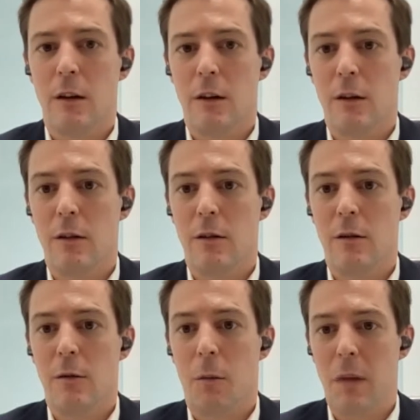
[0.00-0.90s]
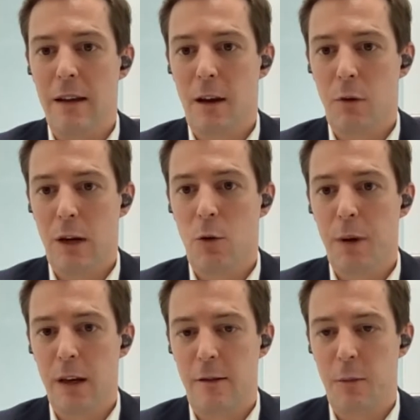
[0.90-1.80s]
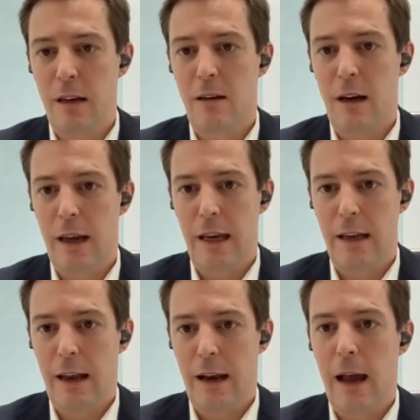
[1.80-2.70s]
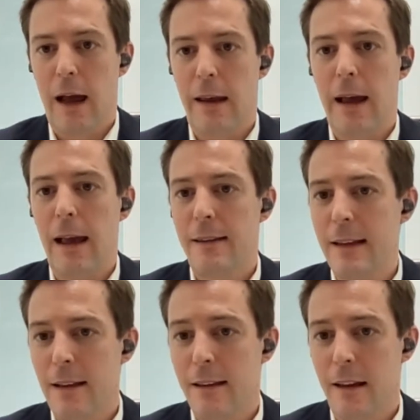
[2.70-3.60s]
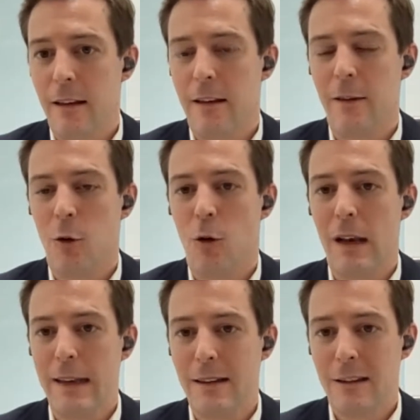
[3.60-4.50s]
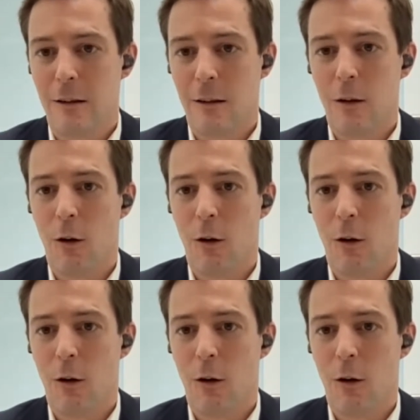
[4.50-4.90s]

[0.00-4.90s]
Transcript: uh, military companies being targeted. And I, I assess the list